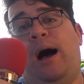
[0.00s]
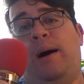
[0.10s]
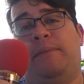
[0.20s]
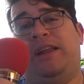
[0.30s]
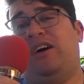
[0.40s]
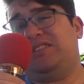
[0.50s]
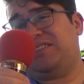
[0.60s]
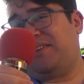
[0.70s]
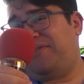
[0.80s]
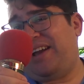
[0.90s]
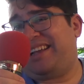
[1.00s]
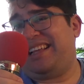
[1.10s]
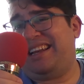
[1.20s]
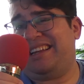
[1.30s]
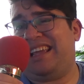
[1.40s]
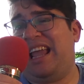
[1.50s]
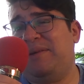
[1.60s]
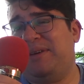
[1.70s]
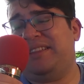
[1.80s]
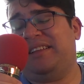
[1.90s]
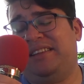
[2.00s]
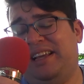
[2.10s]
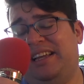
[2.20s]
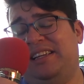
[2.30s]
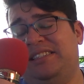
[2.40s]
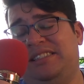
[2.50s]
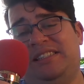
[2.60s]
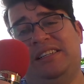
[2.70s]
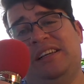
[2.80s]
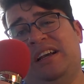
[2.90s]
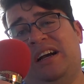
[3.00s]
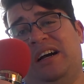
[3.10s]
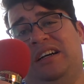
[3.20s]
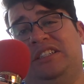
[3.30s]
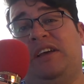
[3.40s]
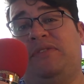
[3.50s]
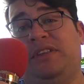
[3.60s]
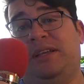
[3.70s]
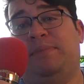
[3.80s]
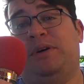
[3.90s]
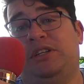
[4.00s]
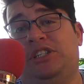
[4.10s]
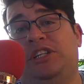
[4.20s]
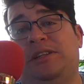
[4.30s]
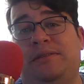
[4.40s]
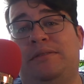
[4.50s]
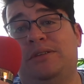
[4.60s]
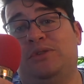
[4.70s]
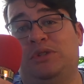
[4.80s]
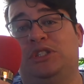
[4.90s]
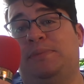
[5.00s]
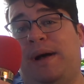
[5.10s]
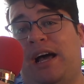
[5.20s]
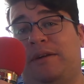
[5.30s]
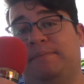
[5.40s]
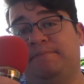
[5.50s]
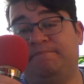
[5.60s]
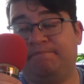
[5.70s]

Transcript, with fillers: um, and also the fact that it came in the latest uh, definitely pushed it towards the bottom.